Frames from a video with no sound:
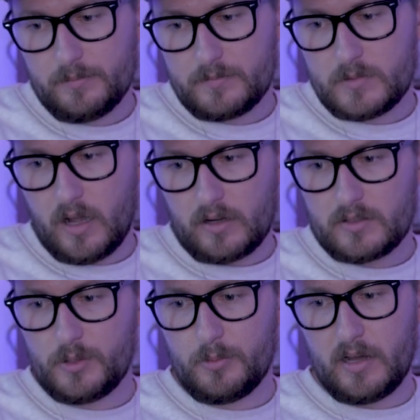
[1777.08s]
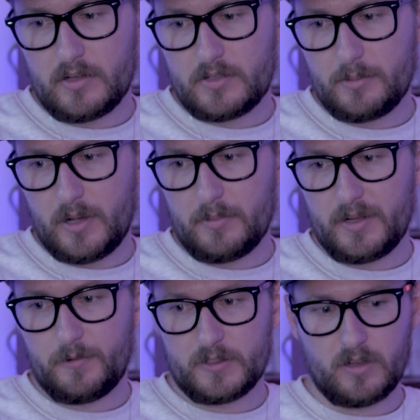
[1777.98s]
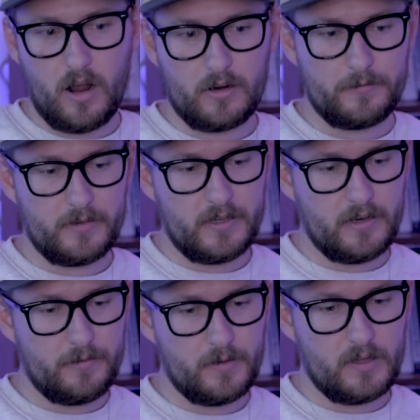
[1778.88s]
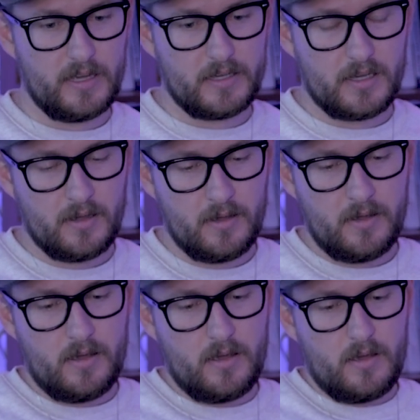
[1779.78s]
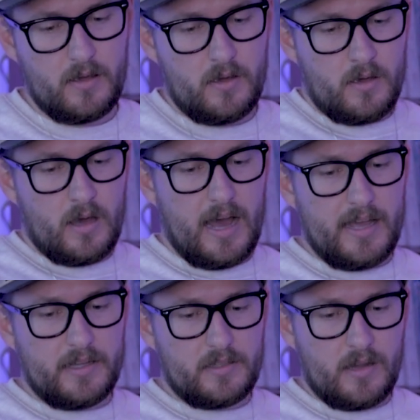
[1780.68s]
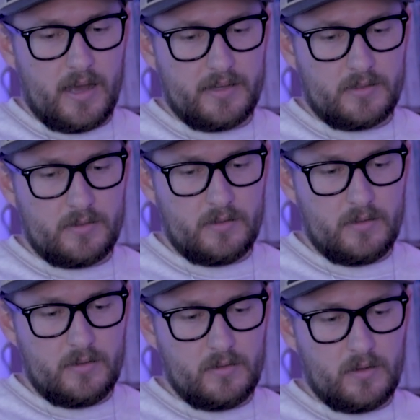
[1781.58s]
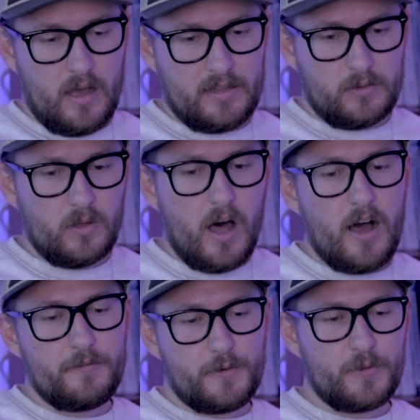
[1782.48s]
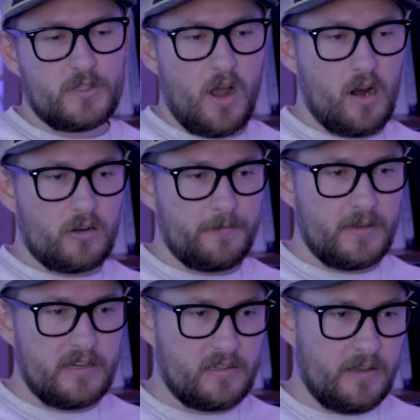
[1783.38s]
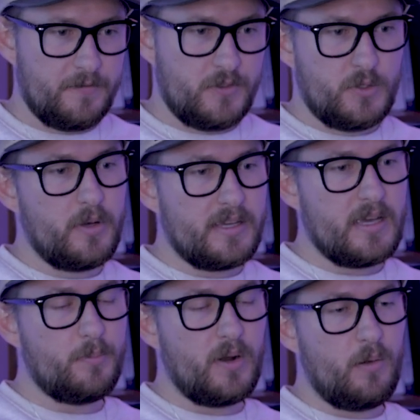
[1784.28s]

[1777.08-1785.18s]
talked too much about my photography, and I feel like I loved photography and I loved doing it, but